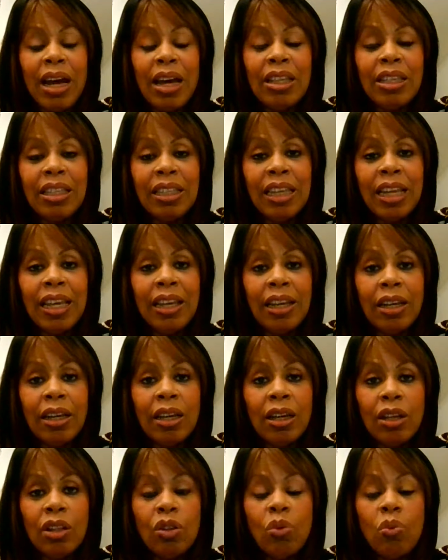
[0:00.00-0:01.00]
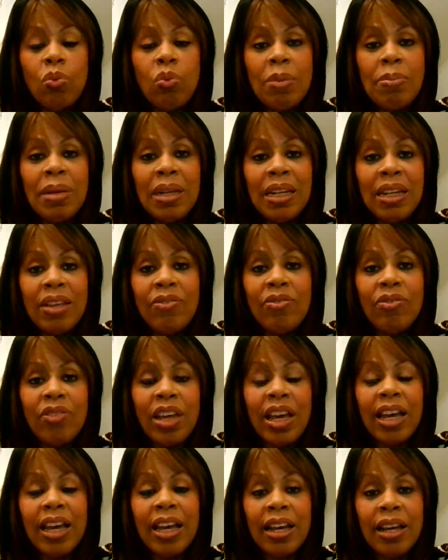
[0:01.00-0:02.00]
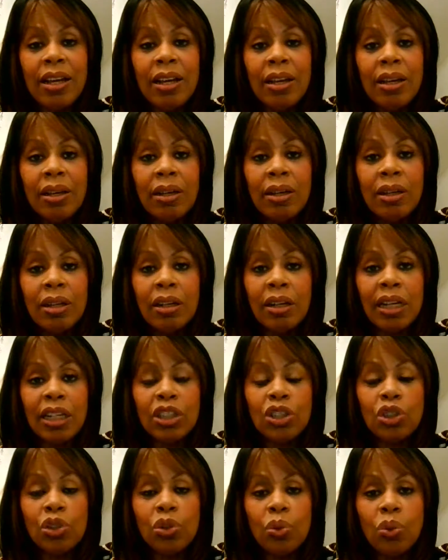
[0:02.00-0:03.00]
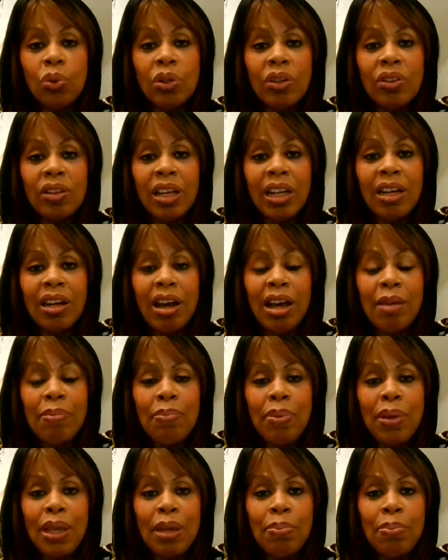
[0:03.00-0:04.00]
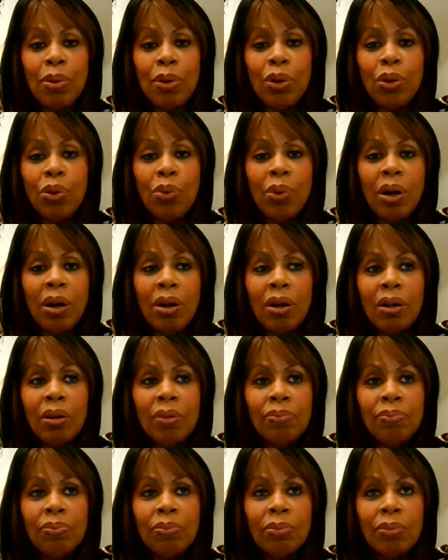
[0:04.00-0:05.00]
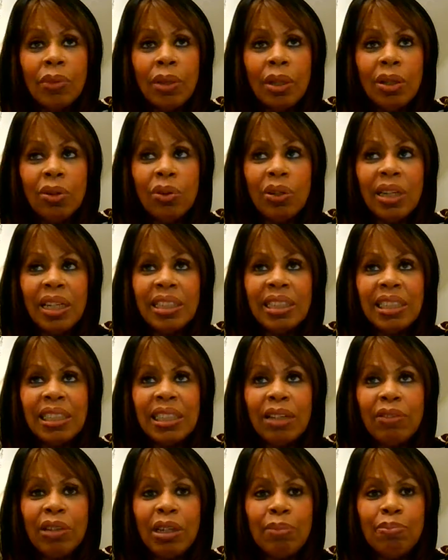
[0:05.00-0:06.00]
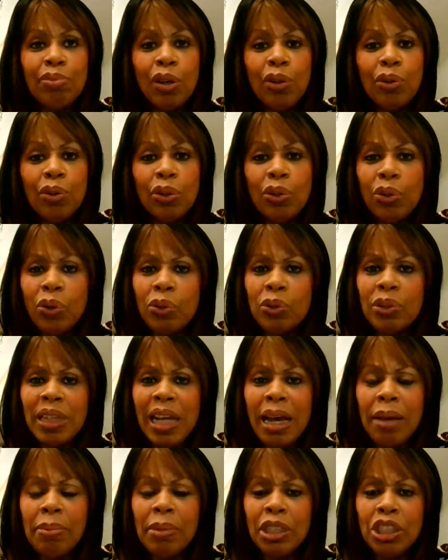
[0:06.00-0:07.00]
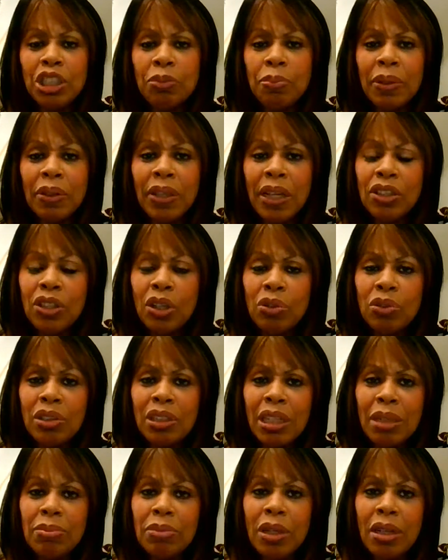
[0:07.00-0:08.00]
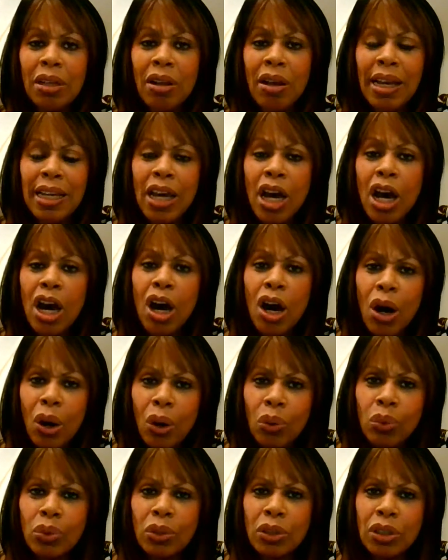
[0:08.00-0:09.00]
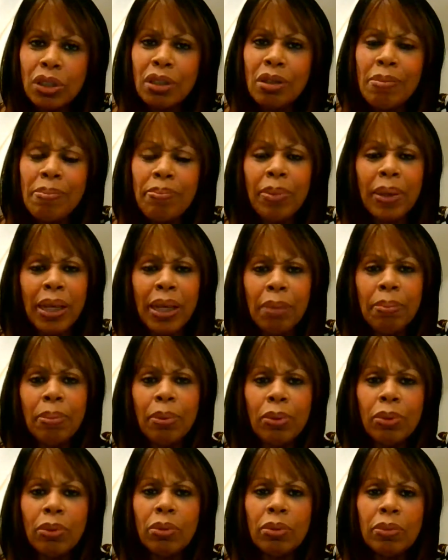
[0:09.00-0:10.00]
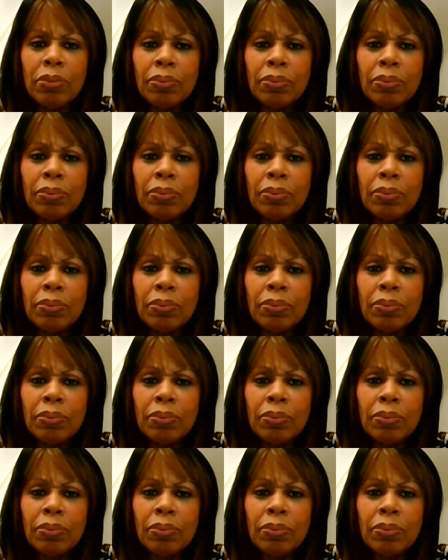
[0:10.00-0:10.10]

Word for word: I think the women in there, like Shaughna, they like people who are not necessarily broken or damaged, but they don't seem to like wholesome people.